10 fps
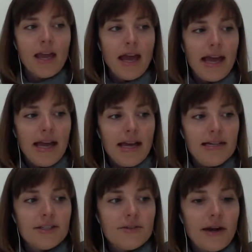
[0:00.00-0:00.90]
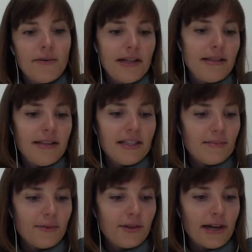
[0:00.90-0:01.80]
And so I read
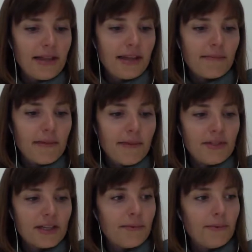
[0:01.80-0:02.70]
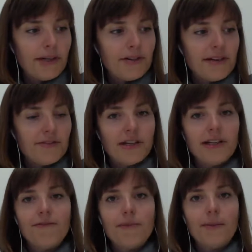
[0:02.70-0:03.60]
this book, I think maybe it was a couple of years after I
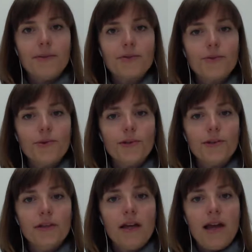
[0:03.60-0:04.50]
left Bible school.